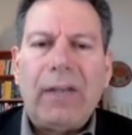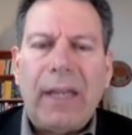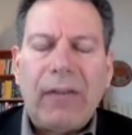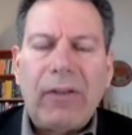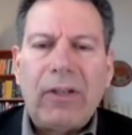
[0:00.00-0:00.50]

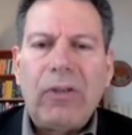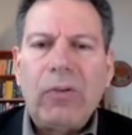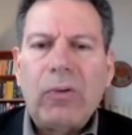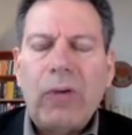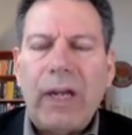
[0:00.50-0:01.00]
the ethnic
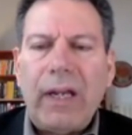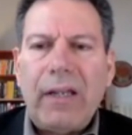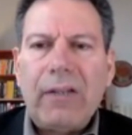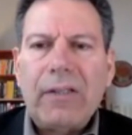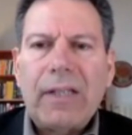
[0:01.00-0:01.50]

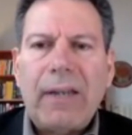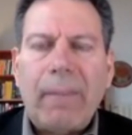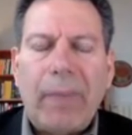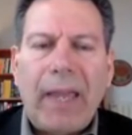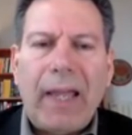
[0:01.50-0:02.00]
Ukrainians
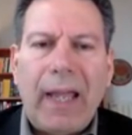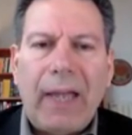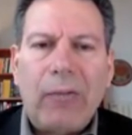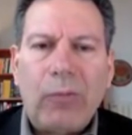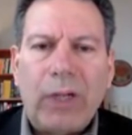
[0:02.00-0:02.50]

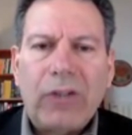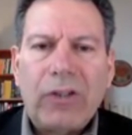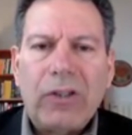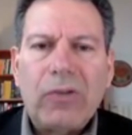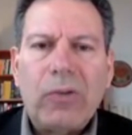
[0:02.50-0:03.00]
and
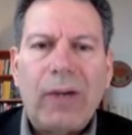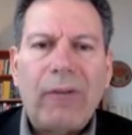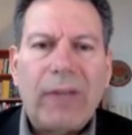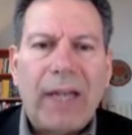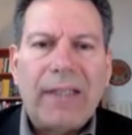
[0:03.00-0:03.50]
Russians who
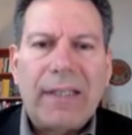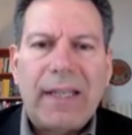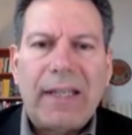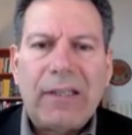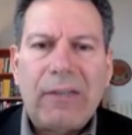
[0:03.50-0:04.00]
have a
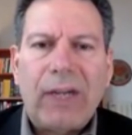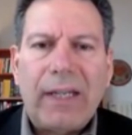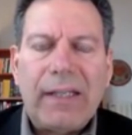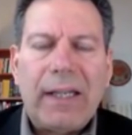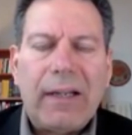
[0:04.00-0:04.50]
sense of
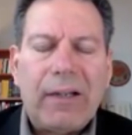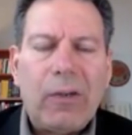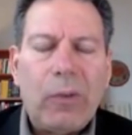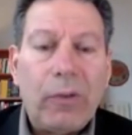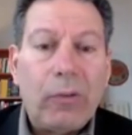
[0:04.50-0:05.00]

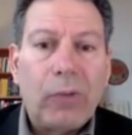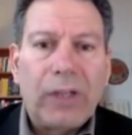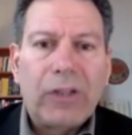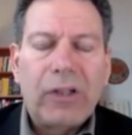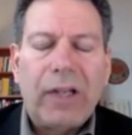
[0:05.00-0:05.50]
identity with
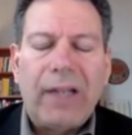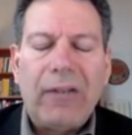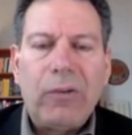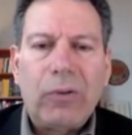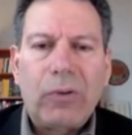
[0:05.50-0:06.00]
Russia
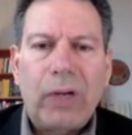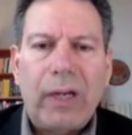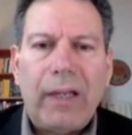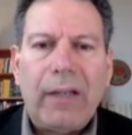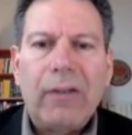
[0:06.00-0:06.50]
and
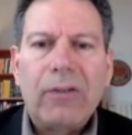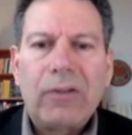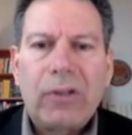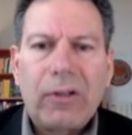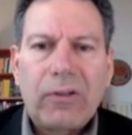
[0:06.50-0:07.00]
Ukraine, the
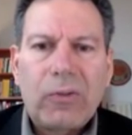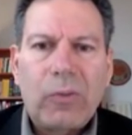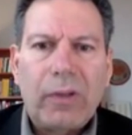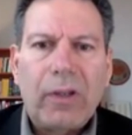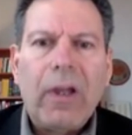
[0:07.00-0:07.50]
Turks
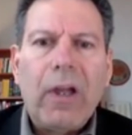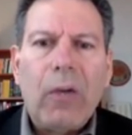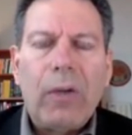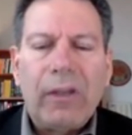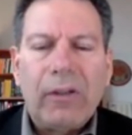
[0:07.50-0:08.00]
with
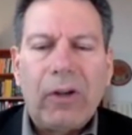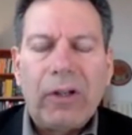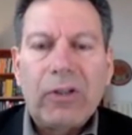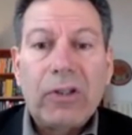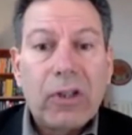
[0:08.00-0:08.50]
the
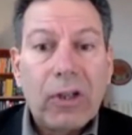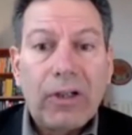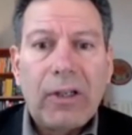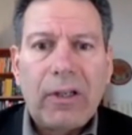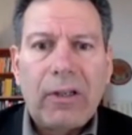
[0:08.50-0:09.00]
larger
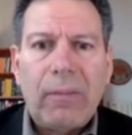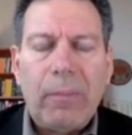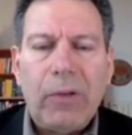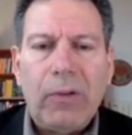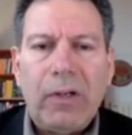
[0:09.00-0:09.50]
Turkic
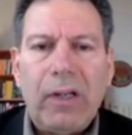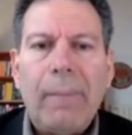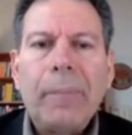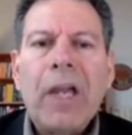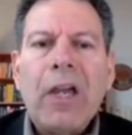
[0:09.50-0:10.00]

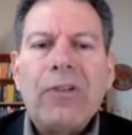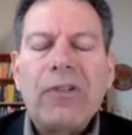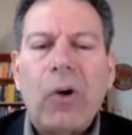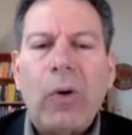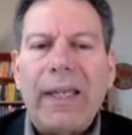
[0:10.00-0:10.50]
community.
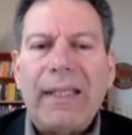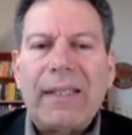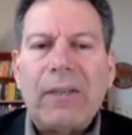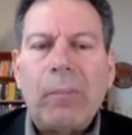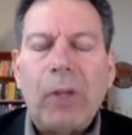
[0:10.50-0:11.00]
So
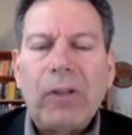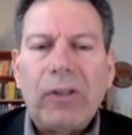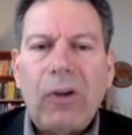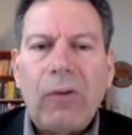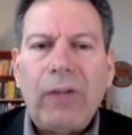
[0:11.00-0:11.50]

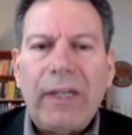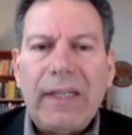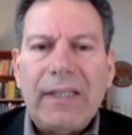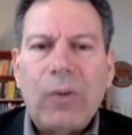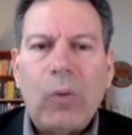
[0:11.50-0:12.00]
Moldova
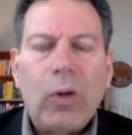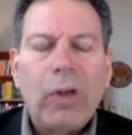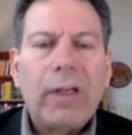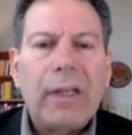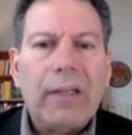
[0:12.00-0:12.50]
is a
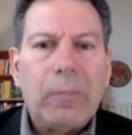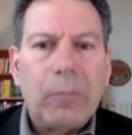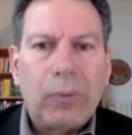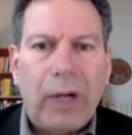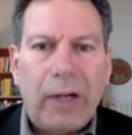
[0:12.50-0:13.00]
work in
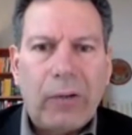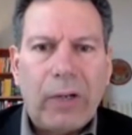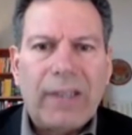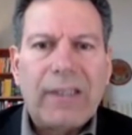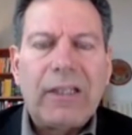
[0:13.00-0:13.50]

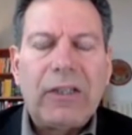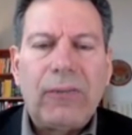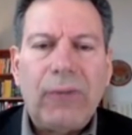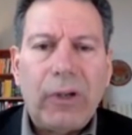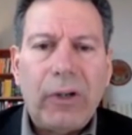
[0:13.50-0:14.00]
progress. It's
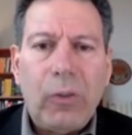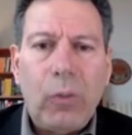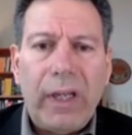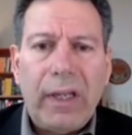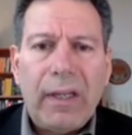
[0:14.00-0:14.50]
very
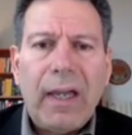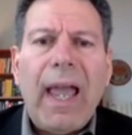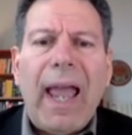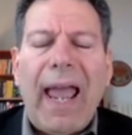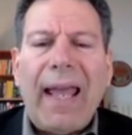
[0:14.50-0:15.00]
weak.
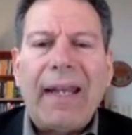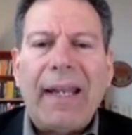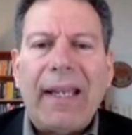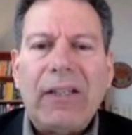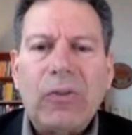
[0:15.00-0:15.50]

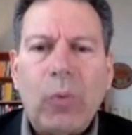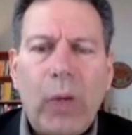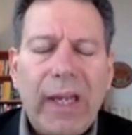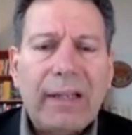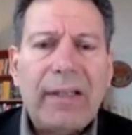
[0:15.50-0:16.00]
And its
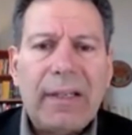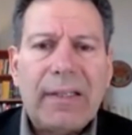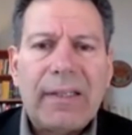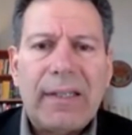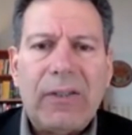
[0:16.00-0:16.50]

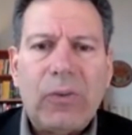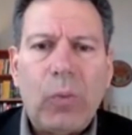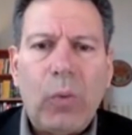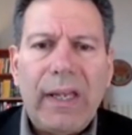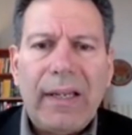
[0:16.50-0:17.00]
weakness, its
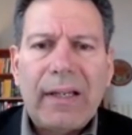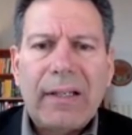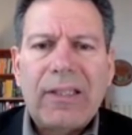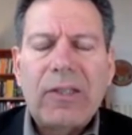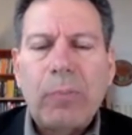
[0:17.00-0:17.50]

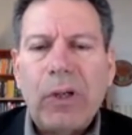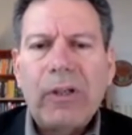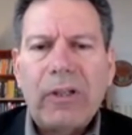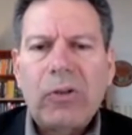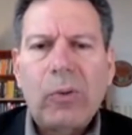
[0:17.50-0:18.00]
weak
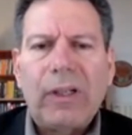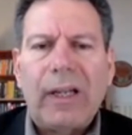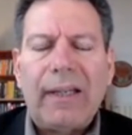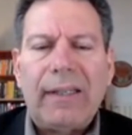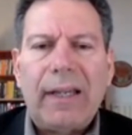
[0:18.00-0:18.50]

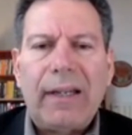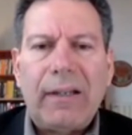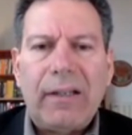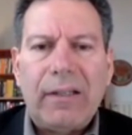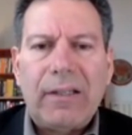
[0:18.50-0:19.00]
spiritual
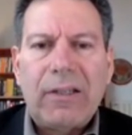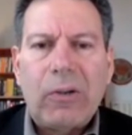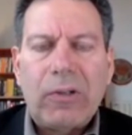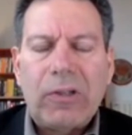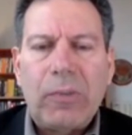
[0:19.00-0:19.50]
identity,
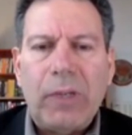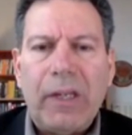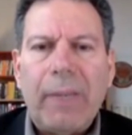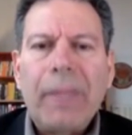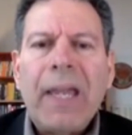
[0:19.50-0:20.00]
so to
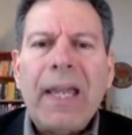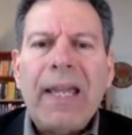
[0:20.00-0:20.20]
speak,